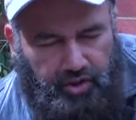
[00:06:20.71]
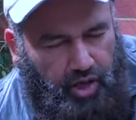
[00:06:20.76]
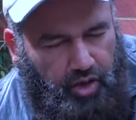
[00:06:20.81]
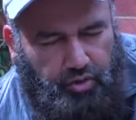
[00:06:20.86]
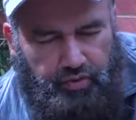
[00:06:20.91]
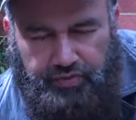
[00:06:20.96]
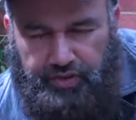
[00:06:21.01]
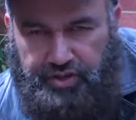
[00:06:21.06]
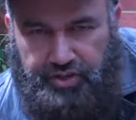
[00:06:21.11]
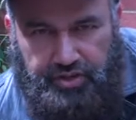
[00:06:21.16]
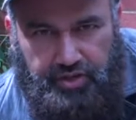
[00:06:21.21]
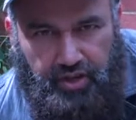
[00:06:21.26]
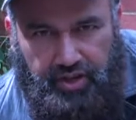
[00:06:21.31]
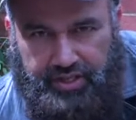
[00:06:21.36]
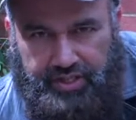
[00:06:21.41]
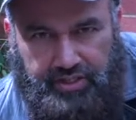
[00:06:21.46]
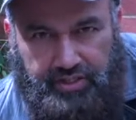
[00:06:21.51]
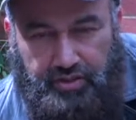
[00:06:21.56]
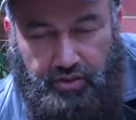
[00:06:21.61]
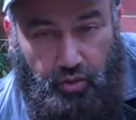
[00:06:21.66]

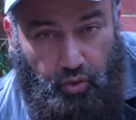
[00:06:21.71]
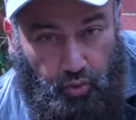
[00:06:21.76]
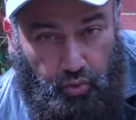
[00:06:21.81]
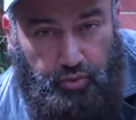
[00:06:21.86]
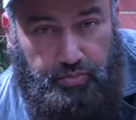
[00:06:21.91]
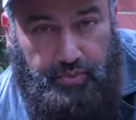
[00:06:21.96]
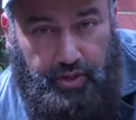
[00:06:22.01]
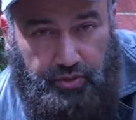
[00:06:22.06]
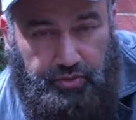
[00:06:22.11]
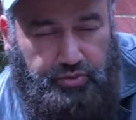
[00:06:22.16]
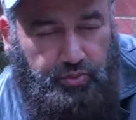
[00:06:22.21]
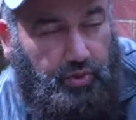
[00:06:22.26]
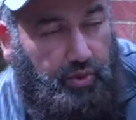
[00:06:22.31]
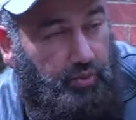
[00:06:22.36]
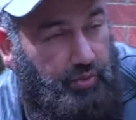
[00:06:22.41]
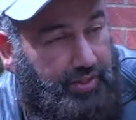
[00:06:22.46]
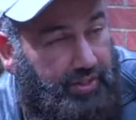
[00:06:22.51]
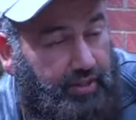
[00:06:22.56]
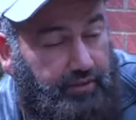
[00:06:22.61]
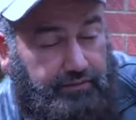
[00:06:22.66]
overnight almost, well
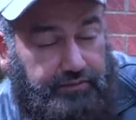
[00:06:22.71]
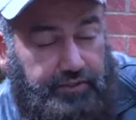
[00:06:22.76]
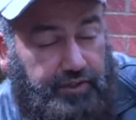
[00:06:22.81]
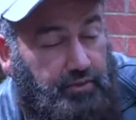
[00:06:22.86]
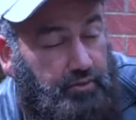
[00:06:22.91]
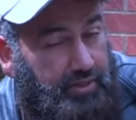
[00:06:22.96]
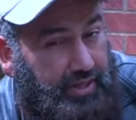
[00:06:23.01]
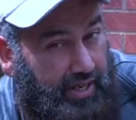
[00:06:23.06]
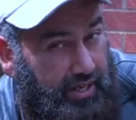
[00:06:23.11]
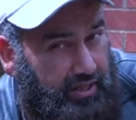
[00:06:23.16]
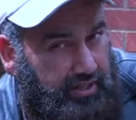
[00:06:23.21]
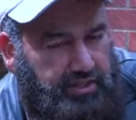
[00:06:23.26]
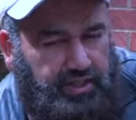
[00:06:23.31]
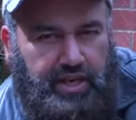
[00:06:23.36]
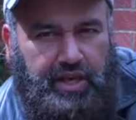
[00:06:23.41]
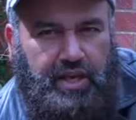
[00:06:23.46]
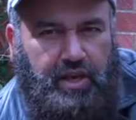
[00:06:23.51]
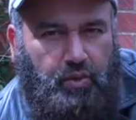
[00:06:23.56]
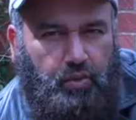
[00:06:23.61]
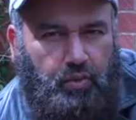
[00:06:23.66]
within a few days,
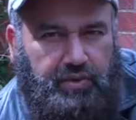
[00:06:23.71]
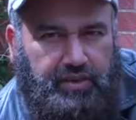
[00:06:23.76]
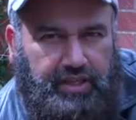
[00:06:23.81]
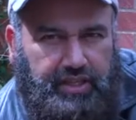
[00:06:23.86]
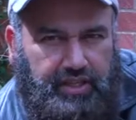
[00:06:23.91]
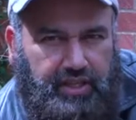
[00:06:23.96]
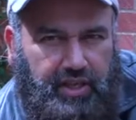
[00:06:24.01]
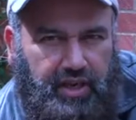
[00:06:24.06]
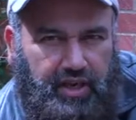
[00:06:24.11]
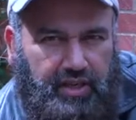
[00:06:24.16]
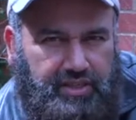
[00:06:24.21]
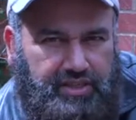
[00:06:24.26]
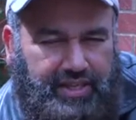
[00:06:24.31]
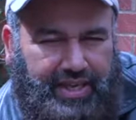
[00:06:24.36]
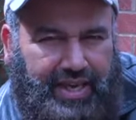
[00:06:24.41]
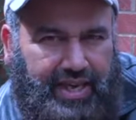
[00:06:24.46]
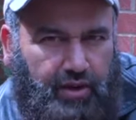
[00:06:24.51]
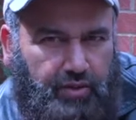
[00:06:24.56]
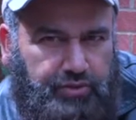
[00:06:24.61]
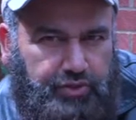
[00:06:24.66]
when they cut
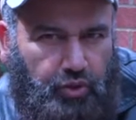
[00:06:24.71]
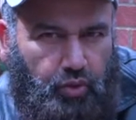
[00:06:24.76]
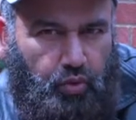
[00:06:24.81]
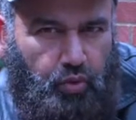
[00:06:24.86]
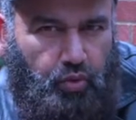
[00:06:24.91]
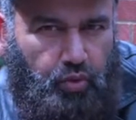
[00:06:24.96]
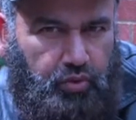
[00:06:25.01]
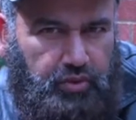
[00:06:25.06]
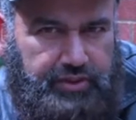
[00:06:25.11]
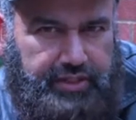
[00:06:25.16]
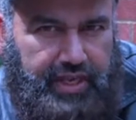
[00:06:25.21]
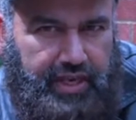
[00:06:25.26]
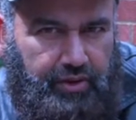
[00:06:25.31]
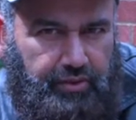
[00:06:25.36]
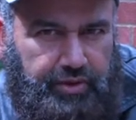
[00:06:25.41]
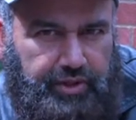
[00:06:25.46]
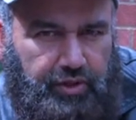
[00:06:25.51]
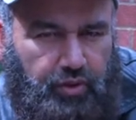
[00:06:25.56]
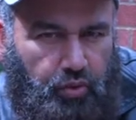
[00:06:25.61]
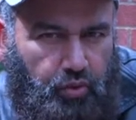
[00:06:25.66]
out all
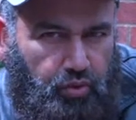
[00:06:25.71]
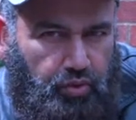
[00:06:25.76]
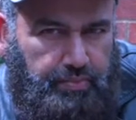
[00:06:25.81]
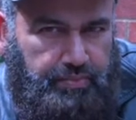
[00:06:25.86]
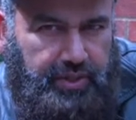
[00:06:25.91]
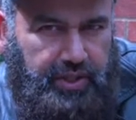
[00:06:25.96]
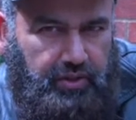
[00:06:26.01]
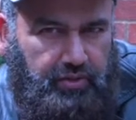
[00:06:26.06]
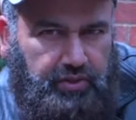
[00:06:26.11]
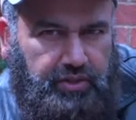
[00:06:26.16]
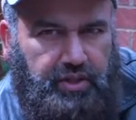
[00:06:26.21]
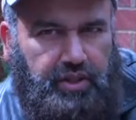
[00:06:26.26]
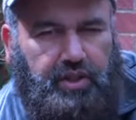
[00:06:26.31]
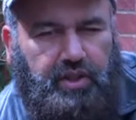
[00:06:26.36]
dairy, all milk,